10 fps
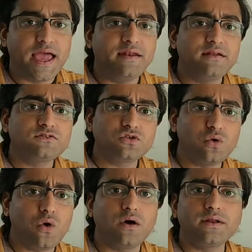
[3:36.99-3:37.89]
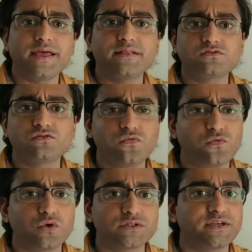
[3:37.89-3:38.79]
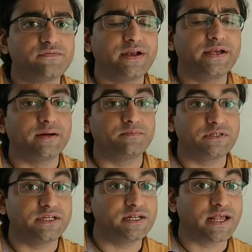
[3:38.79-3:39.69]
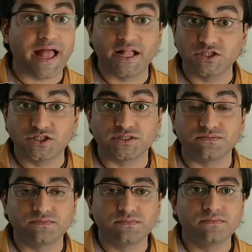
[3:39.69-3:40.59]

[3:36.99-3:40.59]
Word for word: And so on and so forth he went up till calcium.